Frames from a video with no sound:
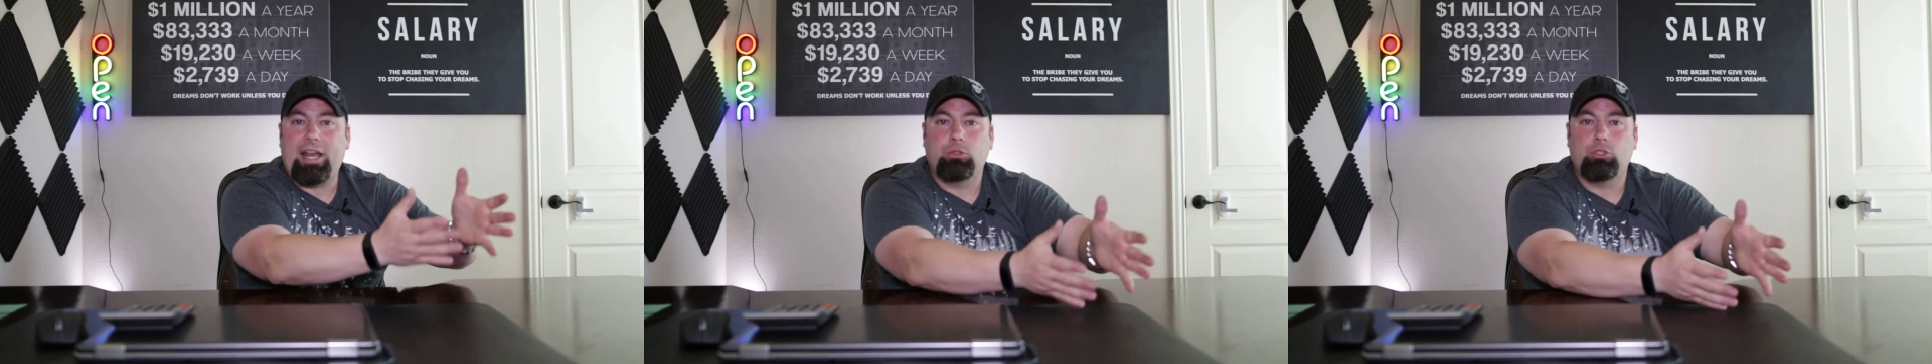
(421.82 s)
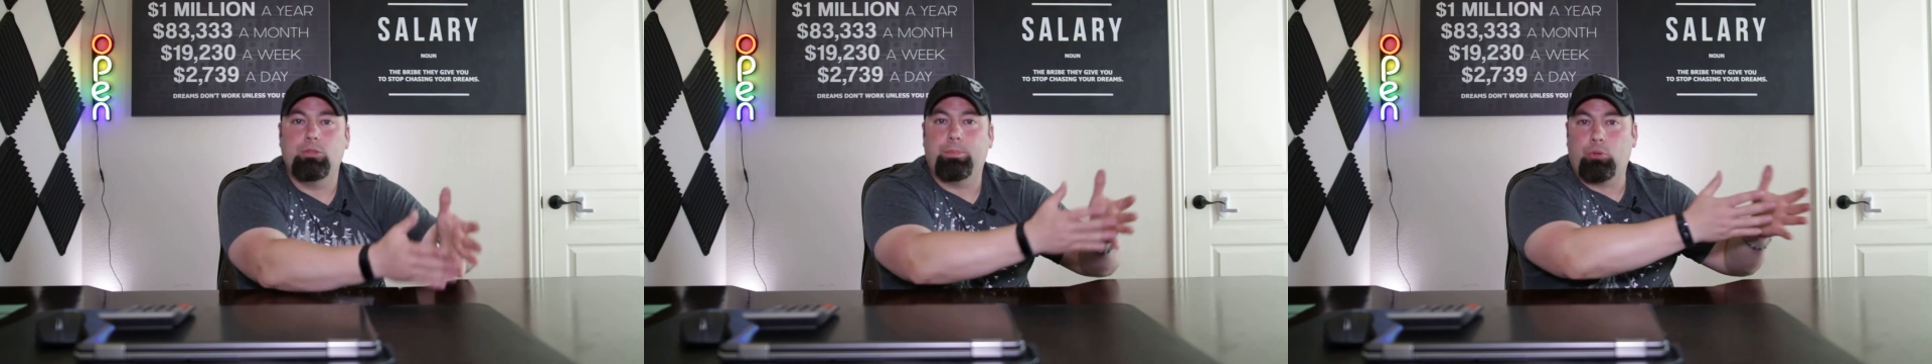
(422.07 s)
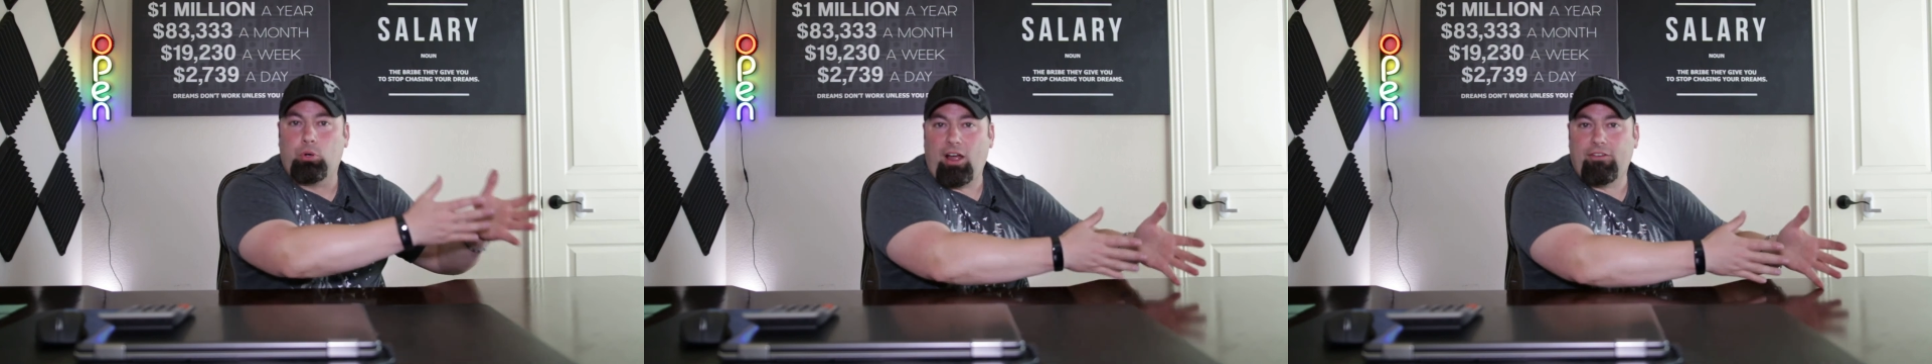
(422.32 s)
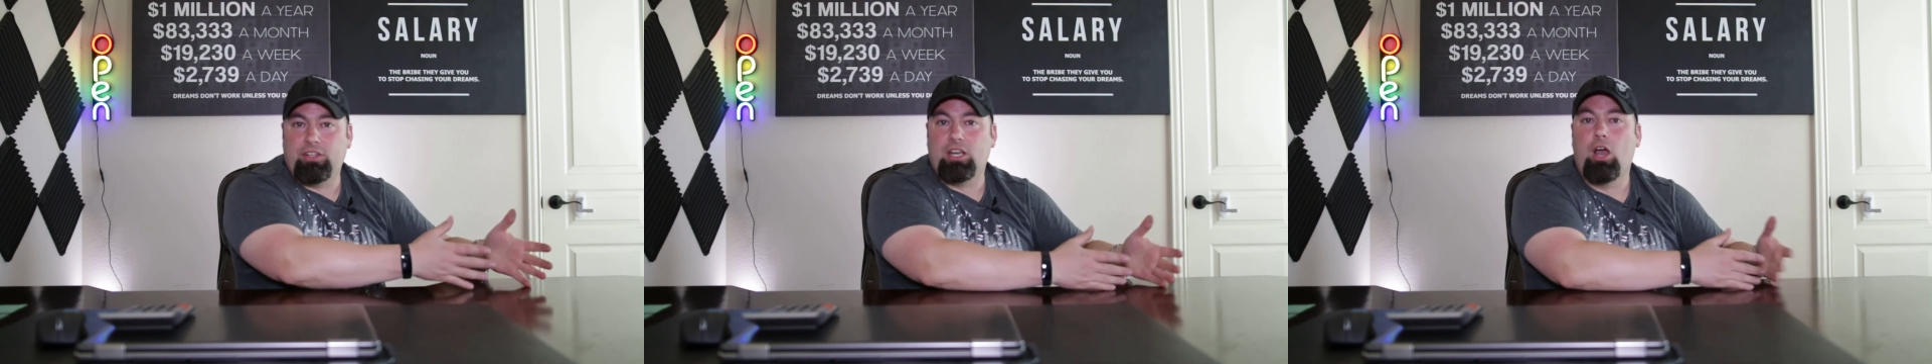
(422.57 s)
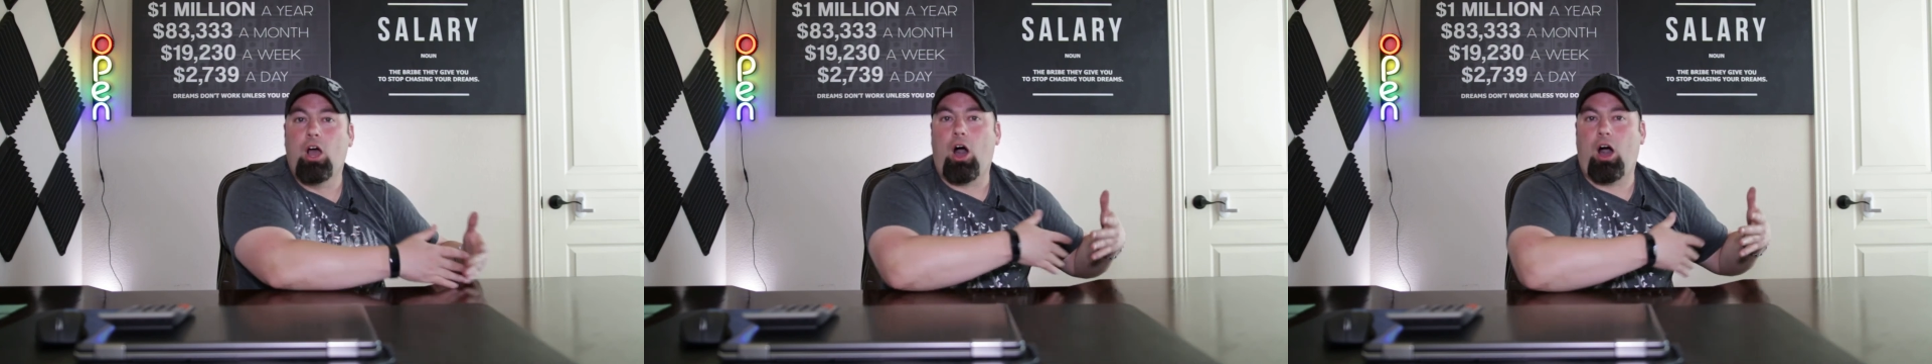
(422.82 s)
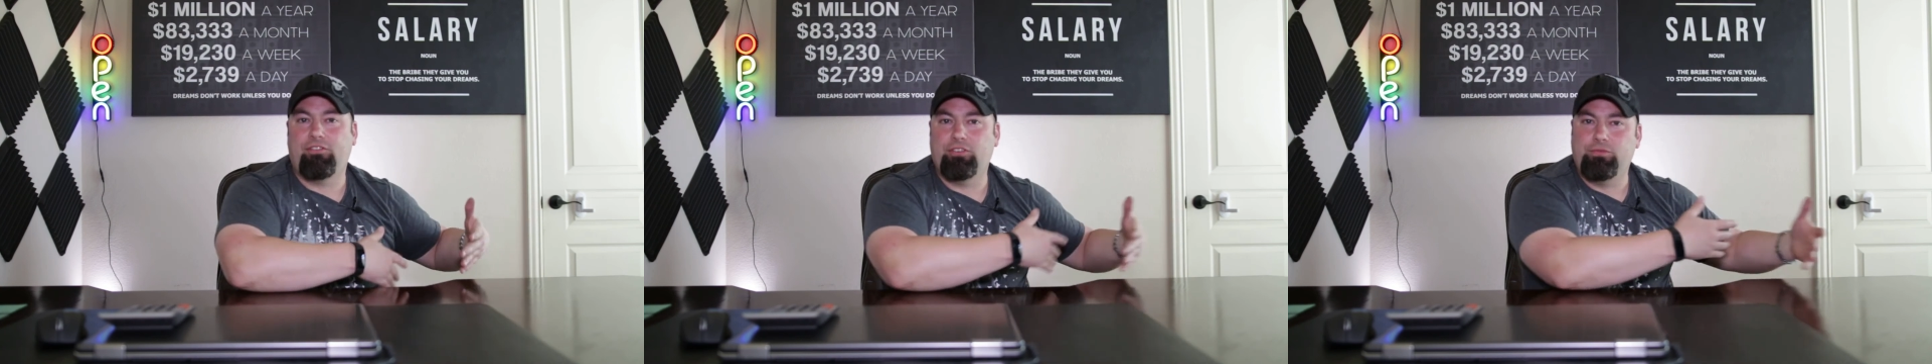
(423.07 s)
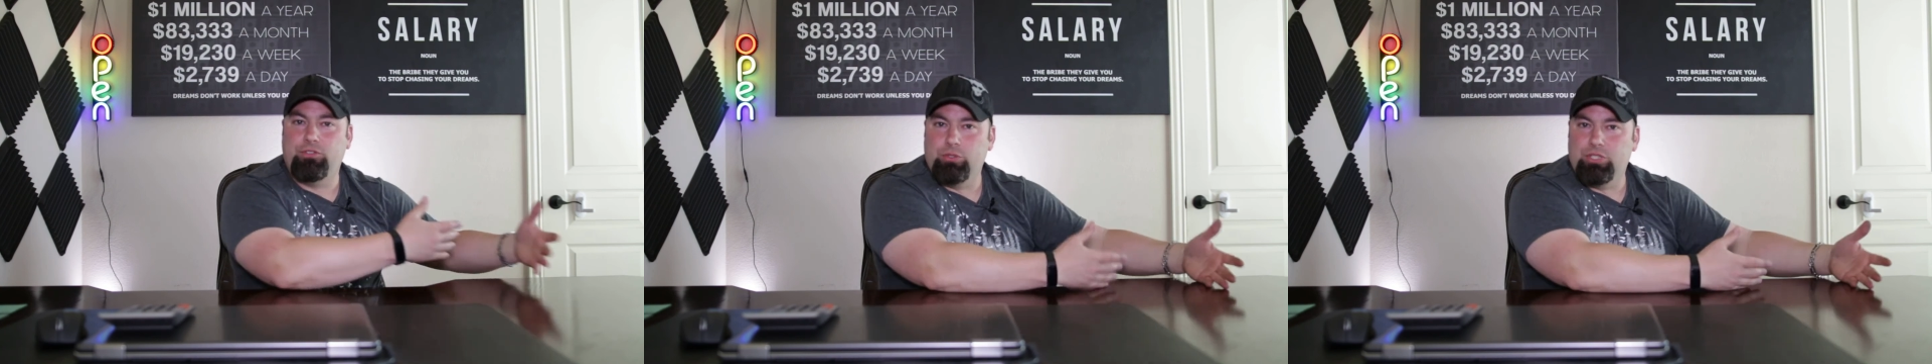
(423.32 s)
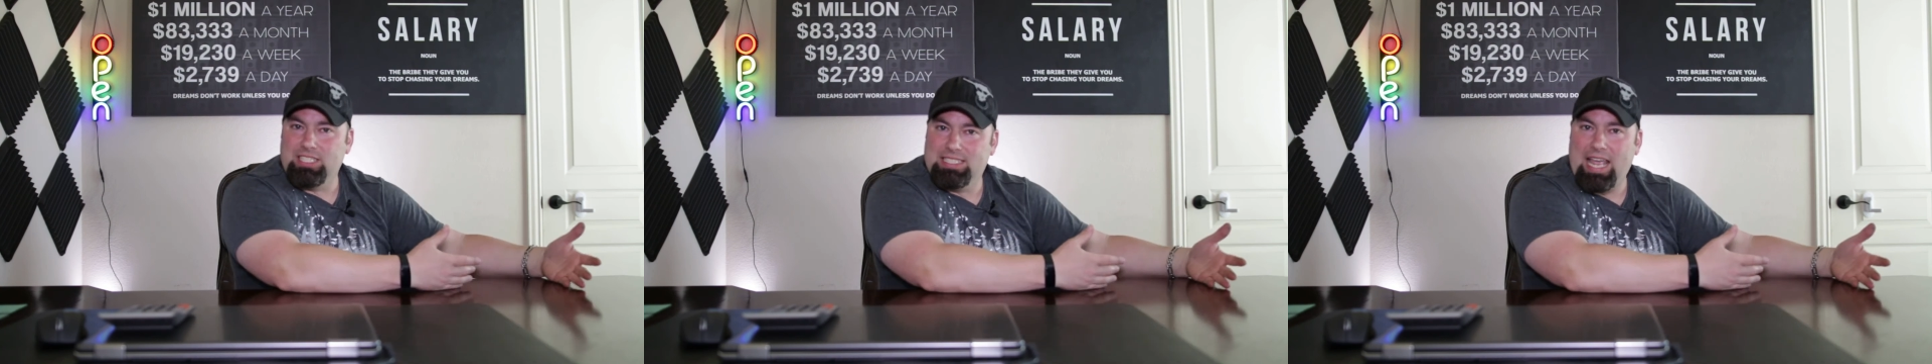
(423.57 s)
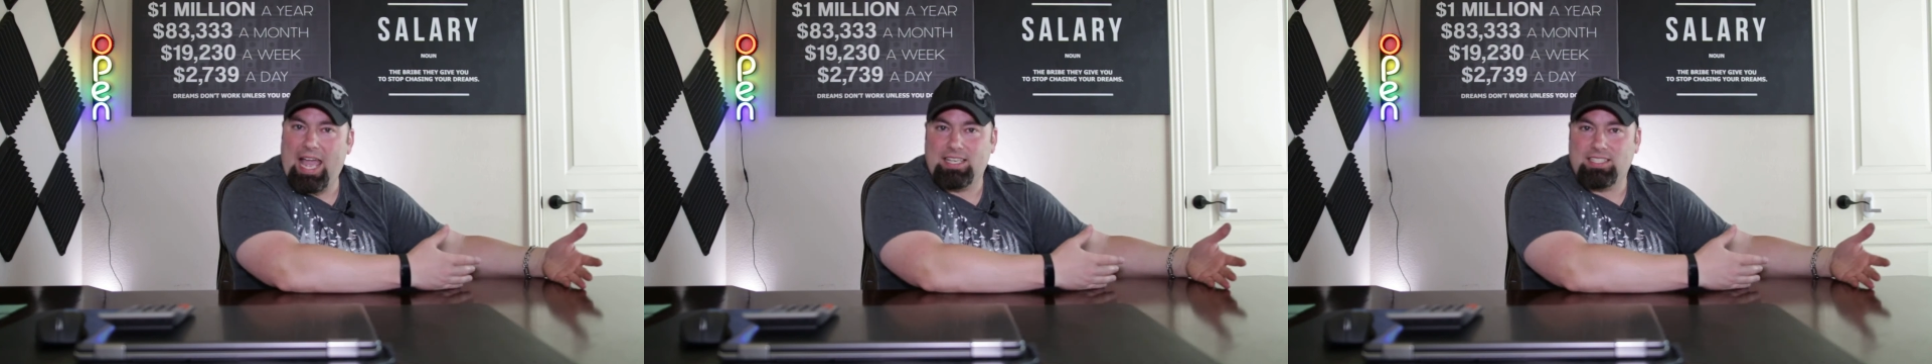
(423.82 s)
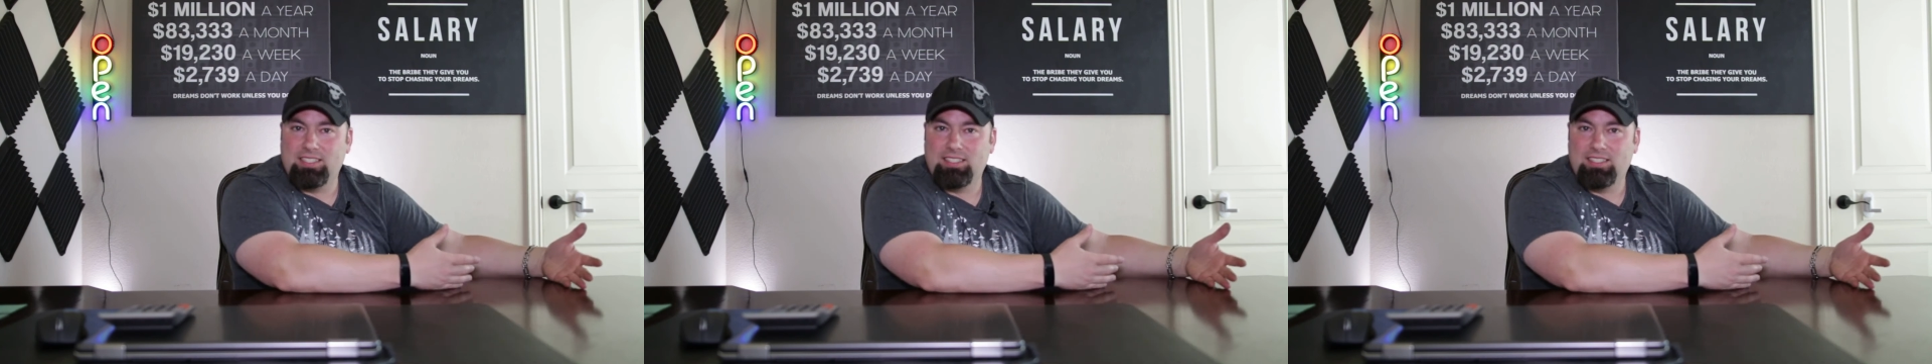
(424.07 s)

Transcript: don't you profit off of using debt?